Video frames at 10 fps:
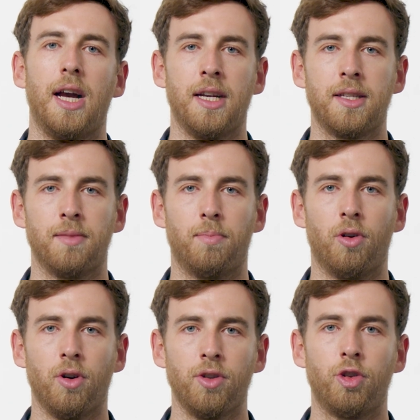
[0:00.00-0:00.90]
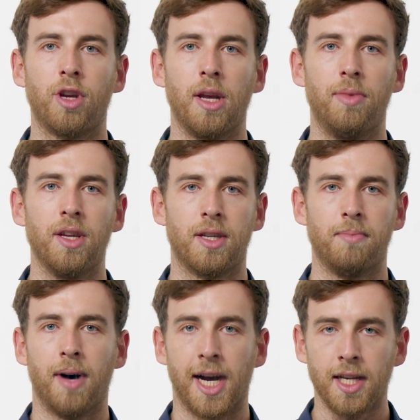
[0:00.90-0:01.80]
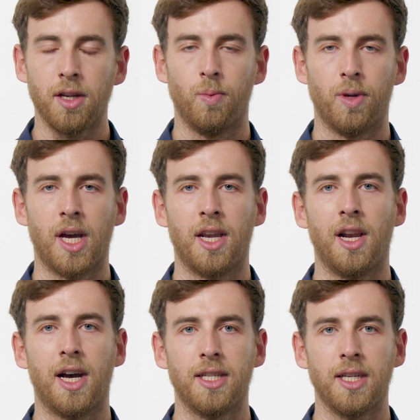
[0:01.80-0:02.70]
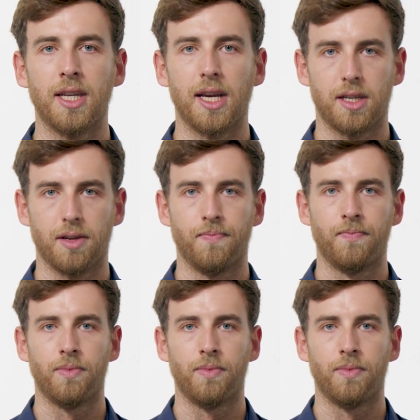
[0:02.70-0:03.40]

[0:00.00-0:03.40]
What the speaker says: And it's important to keep this in mind when analyzing data.